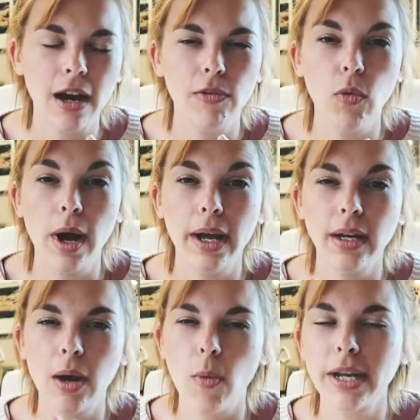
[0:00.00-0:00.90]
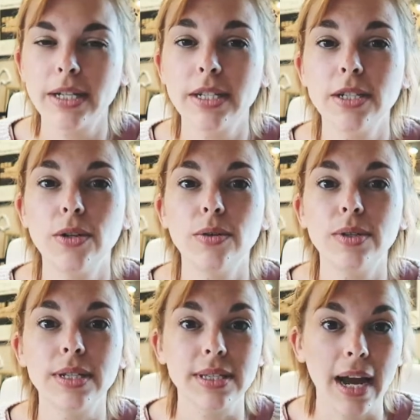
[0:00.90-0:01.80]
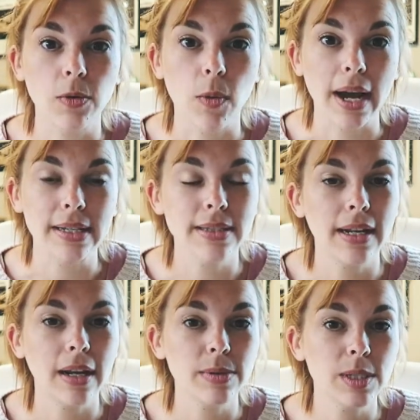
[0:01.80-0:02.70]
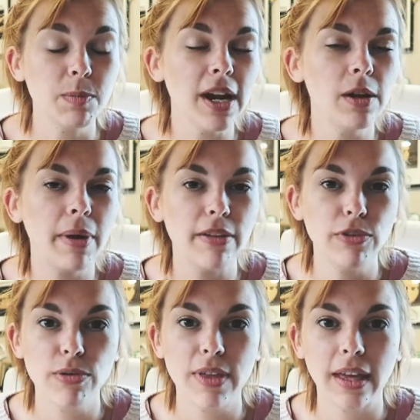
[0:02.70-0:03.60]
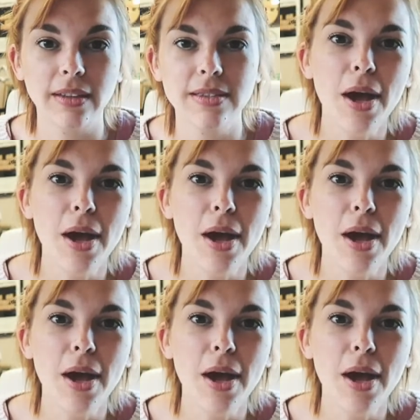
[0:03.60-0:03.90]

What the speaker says: of what I wanted to do design-wise, and I was inspired by a few things.